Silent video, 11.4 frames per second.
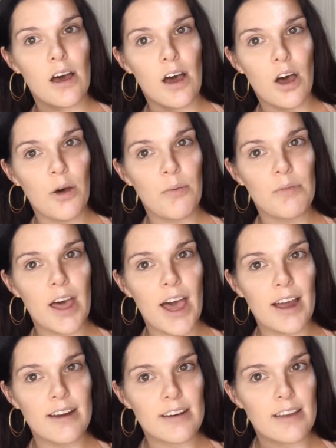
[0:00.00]
the
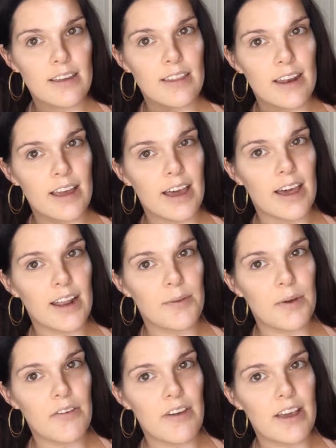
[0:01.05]
acne that I had on
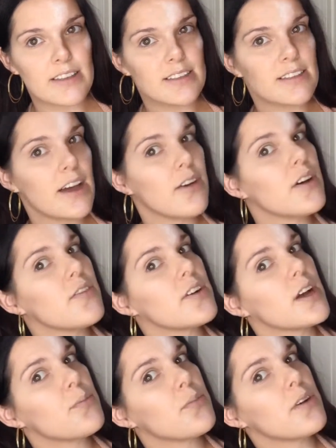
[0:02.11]
my face is now covered up